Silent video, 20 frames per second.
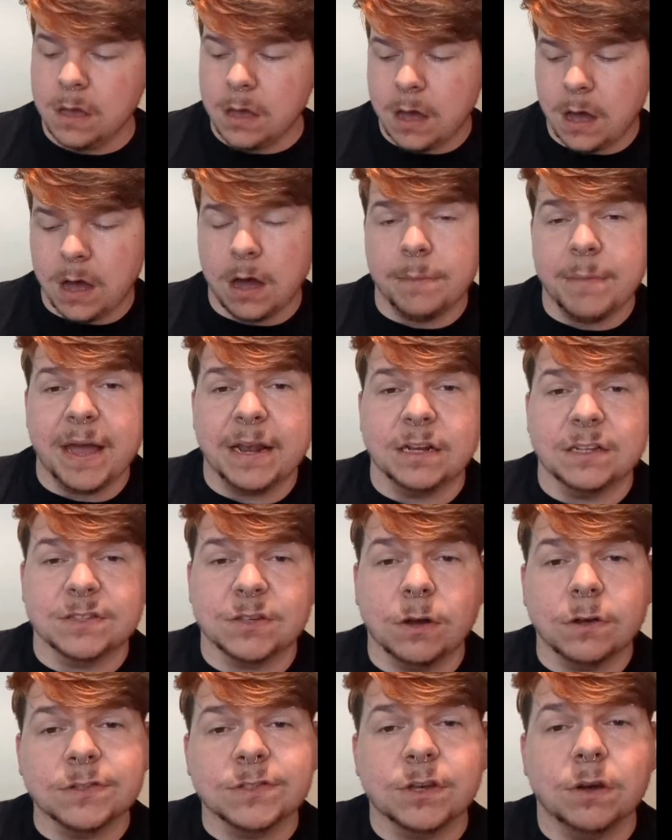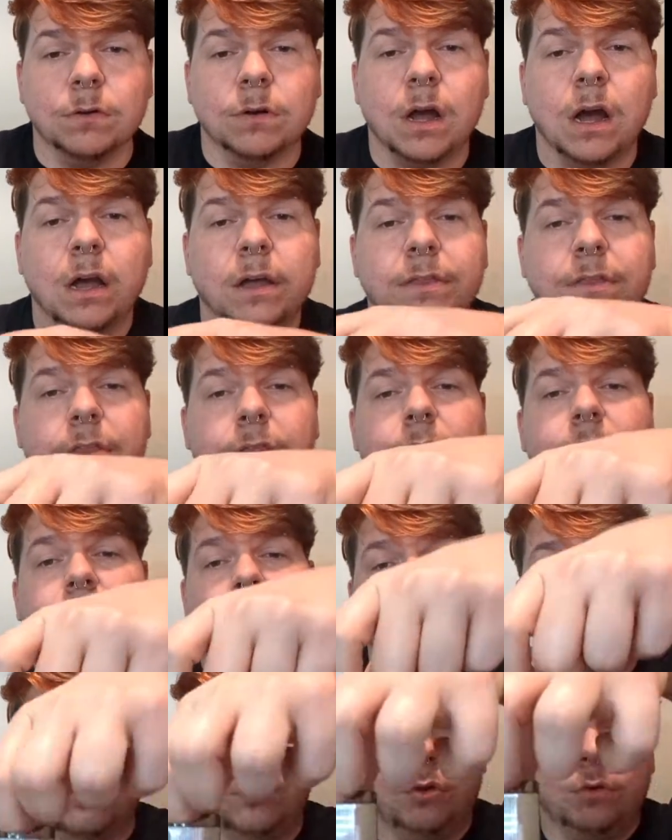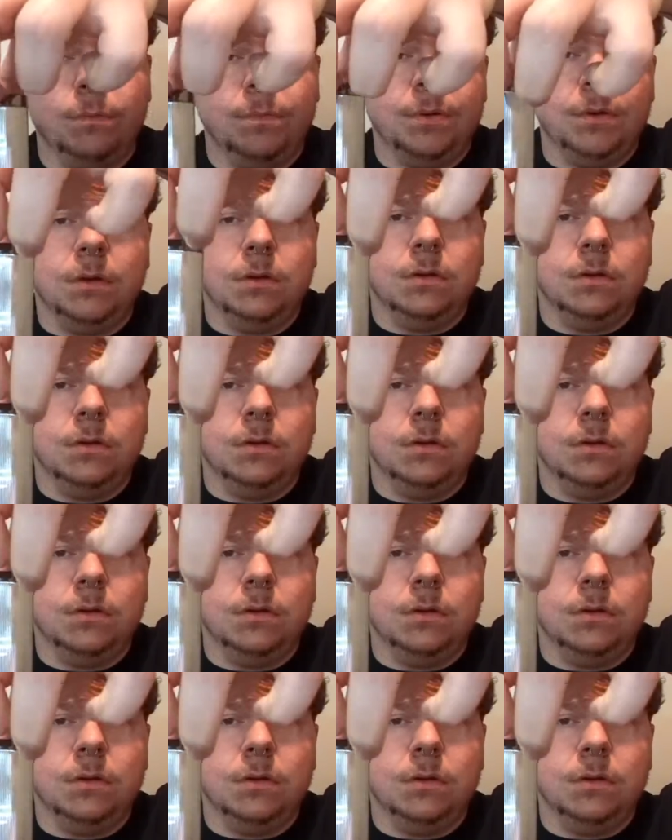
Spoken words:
And it's also got the loop.